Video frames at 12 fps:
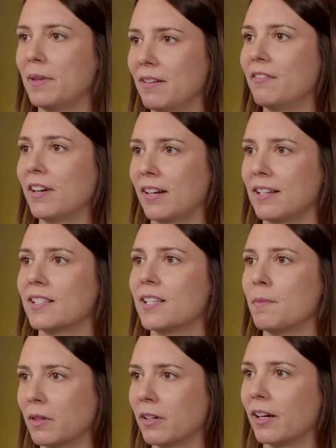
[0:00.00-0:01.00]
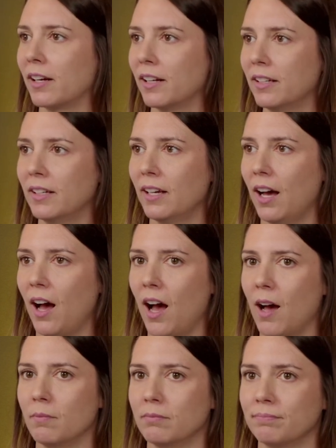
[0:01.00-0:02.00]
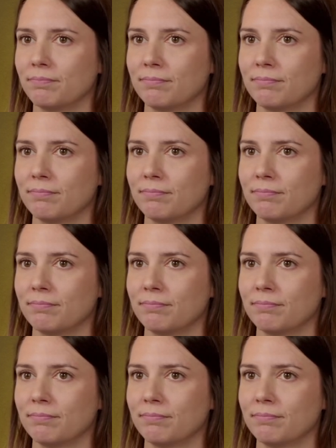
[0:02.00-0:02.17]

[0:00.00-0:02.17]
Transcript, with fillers: in a very similar um